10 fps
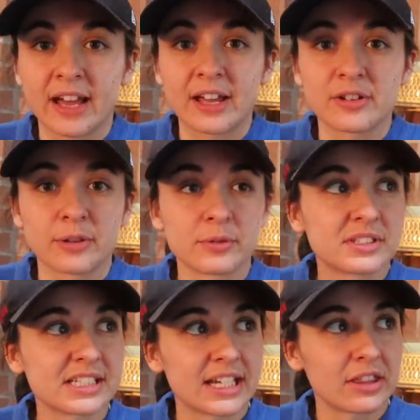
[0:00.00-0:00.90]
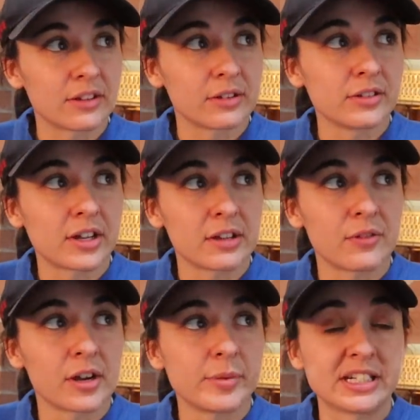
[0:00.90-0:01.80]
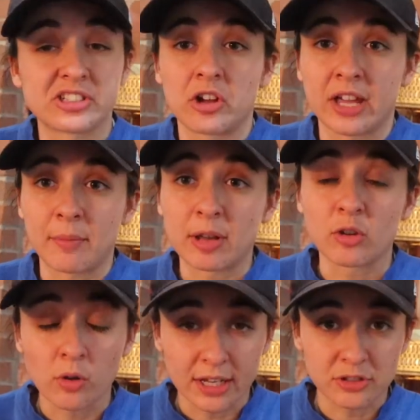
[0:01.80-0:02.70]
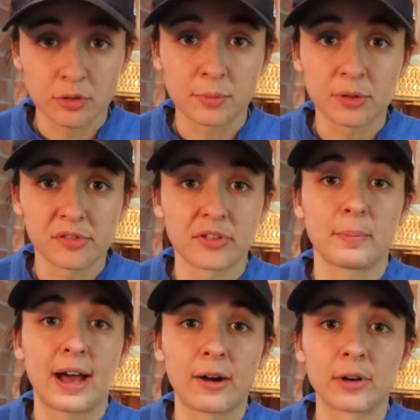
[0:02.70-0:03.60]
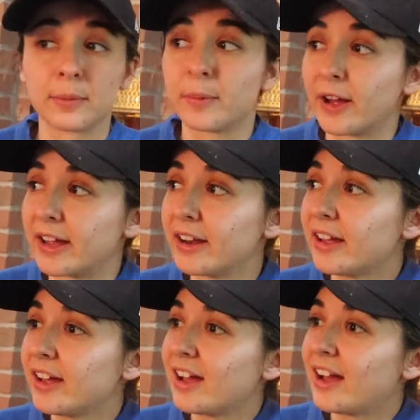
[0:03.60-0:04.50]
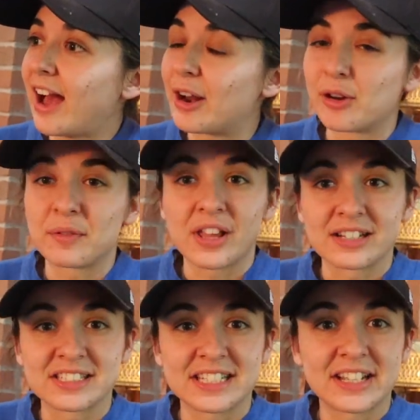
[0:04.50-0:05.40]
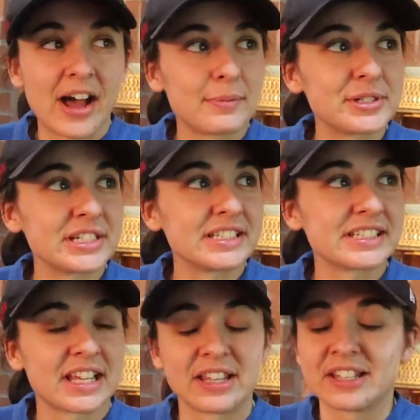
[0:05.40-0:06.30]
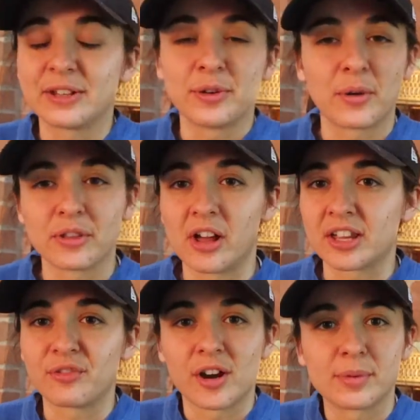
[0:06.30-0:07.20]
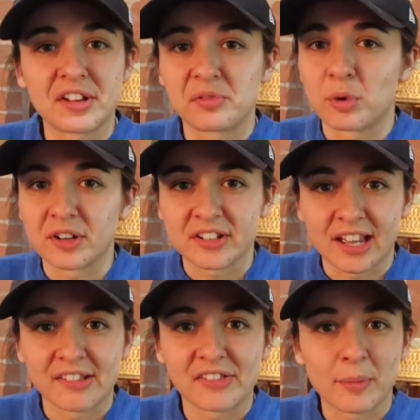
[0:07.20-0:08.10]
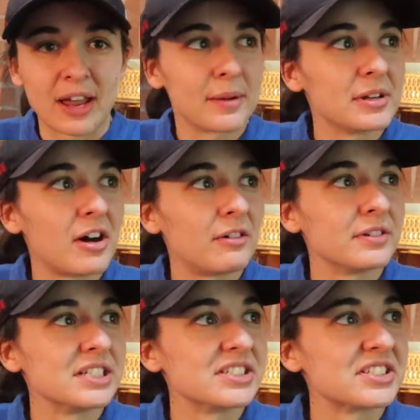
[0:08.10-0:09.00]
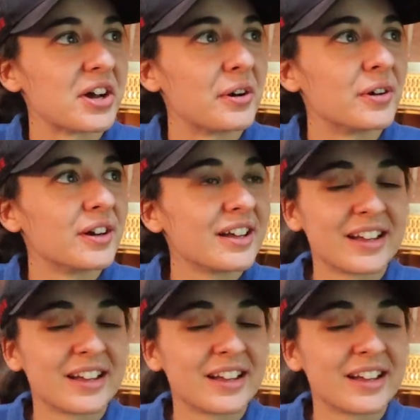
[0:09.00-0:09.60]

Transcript: I don't sit at the Lucky Fireplace all game. I don't like to abuse the power, but I don't have a lot of seating options, and you know the Lucky Fireplace worked against the Miami Dolphins, so